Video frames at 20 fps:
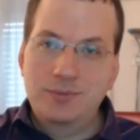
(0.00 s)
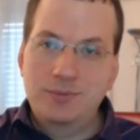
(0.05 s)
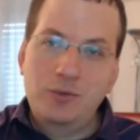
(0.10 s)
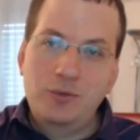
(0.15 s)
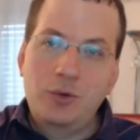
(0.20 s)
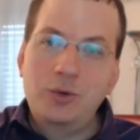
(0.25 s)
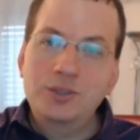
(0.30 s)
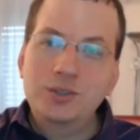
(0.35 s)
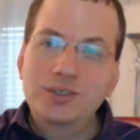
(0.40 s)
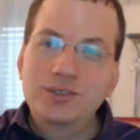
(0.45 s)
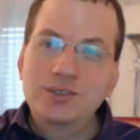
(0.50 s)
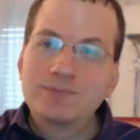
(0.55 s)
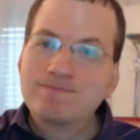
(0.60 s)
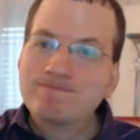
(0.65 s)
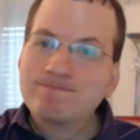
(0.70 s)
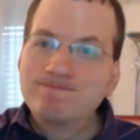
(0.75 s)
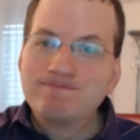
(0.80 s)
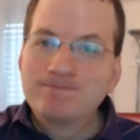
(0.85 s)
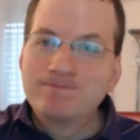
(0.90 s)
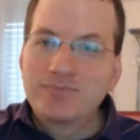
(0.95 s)
Of course,
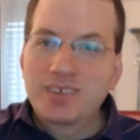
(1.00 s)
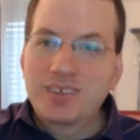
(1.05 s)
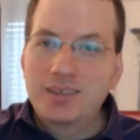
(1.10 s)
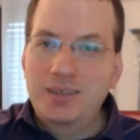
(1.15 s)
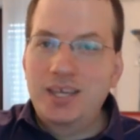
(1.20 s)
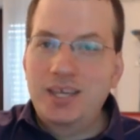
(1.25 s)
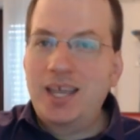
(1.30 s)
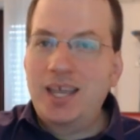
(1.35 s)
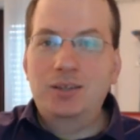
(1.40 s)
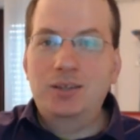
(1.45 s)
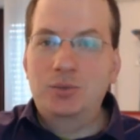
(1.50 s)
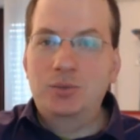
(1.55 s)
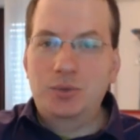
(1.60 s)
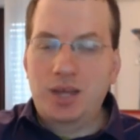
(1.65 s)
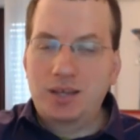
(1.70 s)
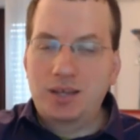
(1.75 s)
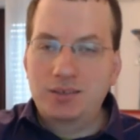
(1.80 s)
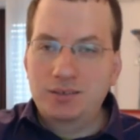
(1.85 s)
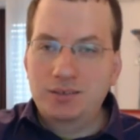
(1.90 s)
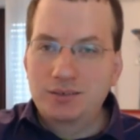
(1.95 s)
they can't do that.